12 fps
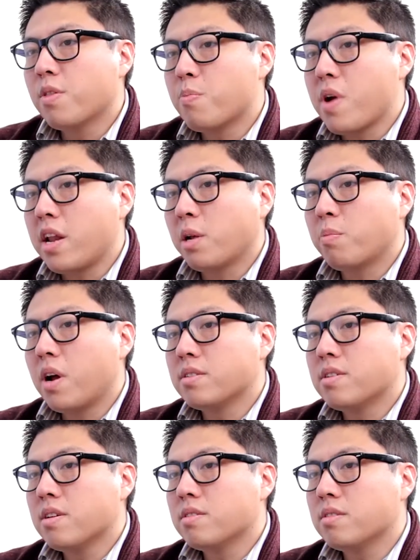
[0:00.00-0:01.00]
of the branding
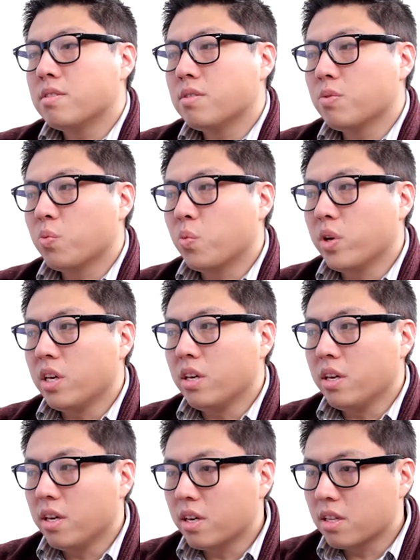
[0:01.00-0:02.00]
process,
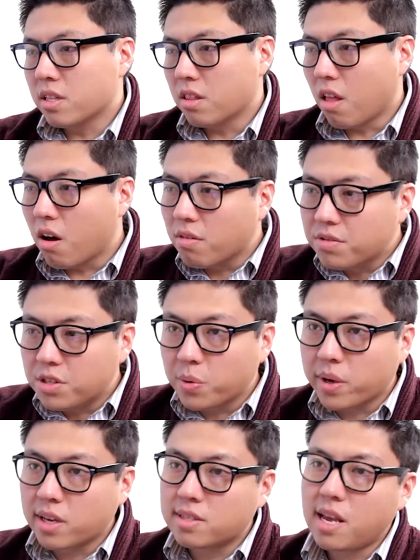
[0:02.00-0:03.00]
we love
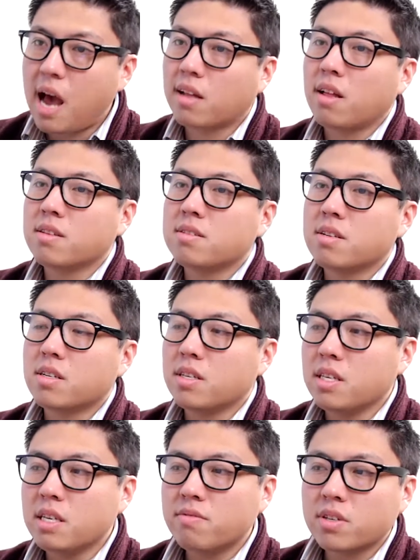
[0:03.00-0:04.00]
doing a tagline
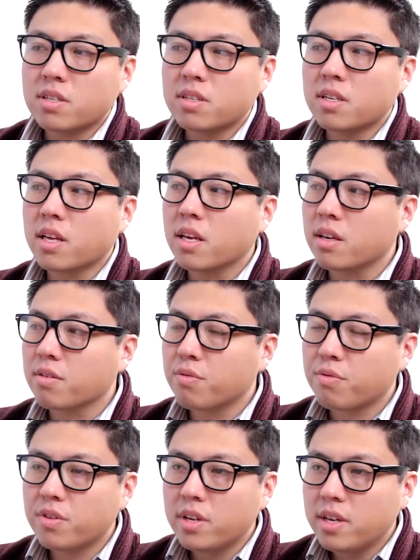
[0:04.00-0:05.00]
study, even
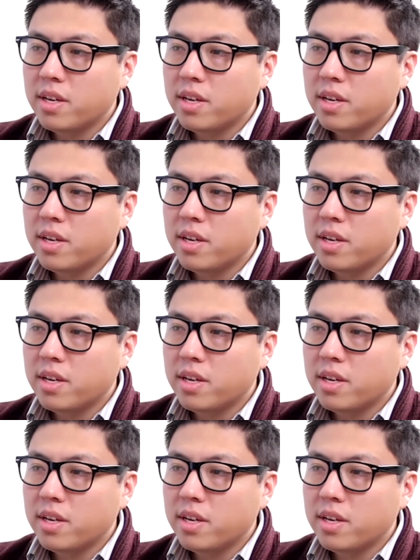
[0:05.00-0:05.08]
if